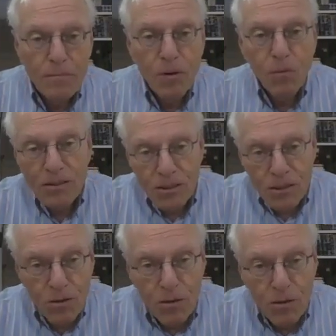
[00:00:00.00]
But
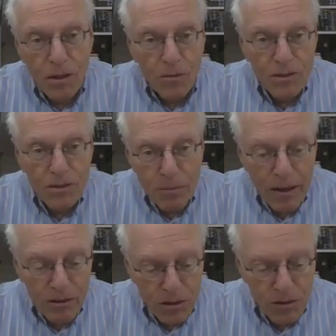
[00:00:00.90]
once you
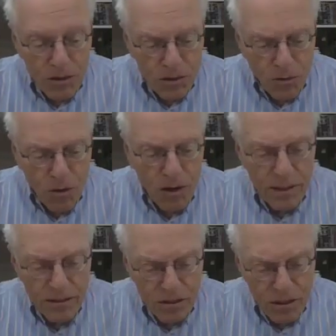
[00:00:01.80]
make a
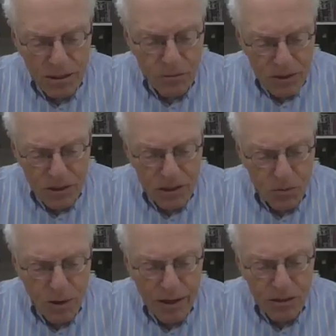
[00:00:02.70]
shvuah that once she
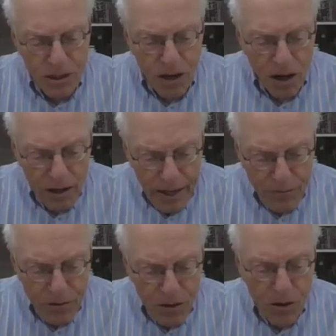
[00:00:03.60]
swears on
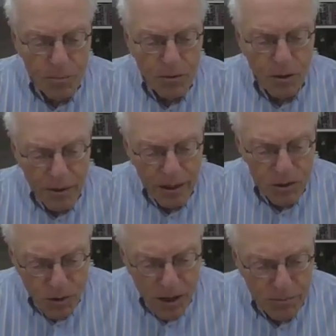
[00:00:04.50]
after the chuppah, you can make
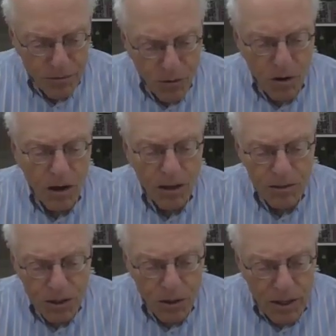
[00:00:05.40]
her swear before
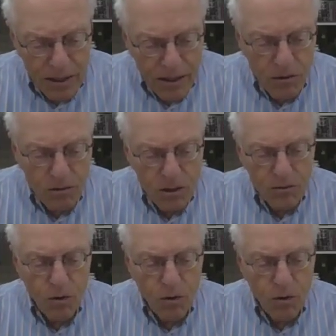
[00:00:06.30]
also. Gilgul